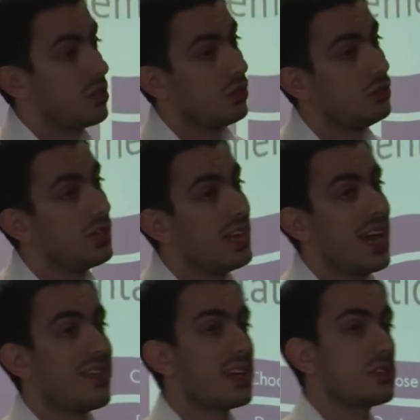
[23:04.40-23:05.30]
do,
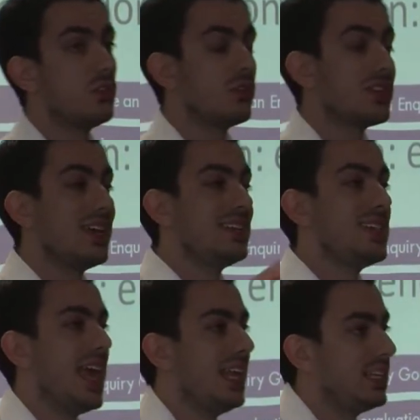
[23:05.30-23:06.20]
and that's not
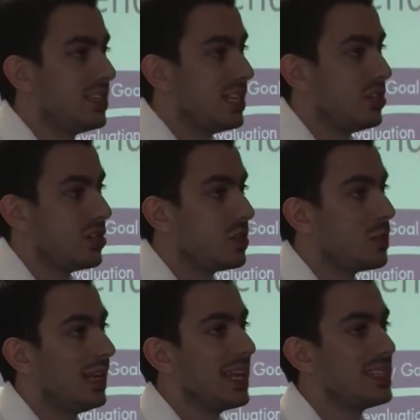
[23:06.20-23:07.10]
telling teachers,
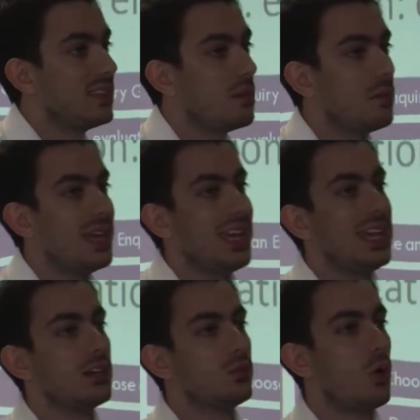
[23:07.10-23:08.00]
but letting them
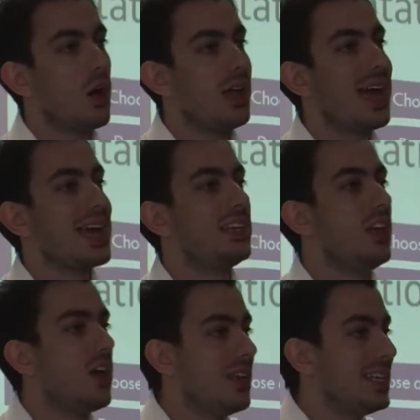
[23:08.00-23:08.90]
inquire and
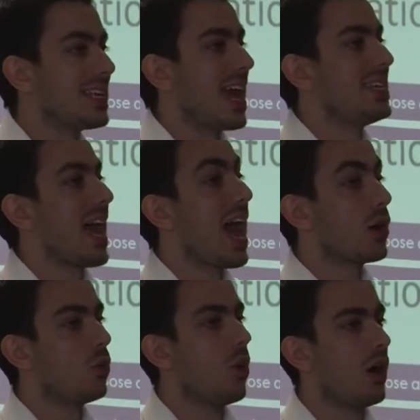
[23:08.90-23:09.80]
learn it and
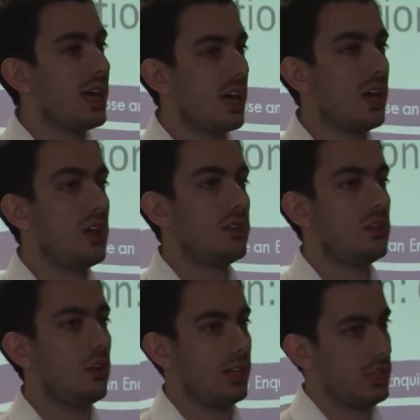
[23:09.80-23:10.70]
acquire the
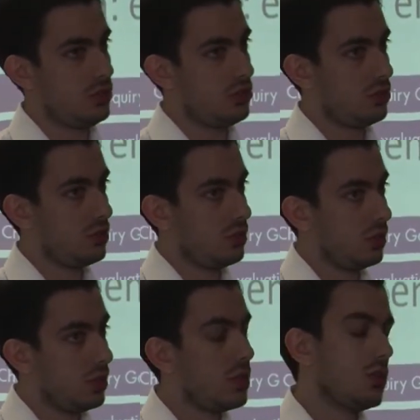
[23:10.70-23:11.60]
knowledge.
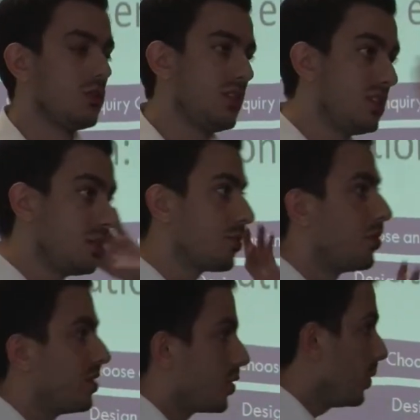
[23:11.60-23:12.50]
So this is a
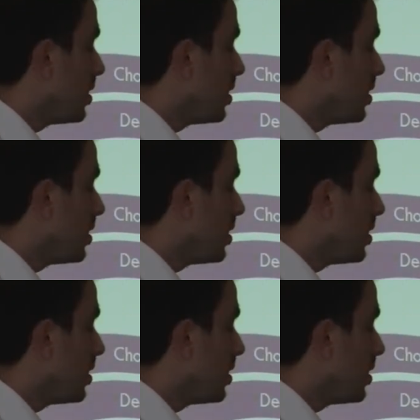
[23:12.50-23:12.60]
process we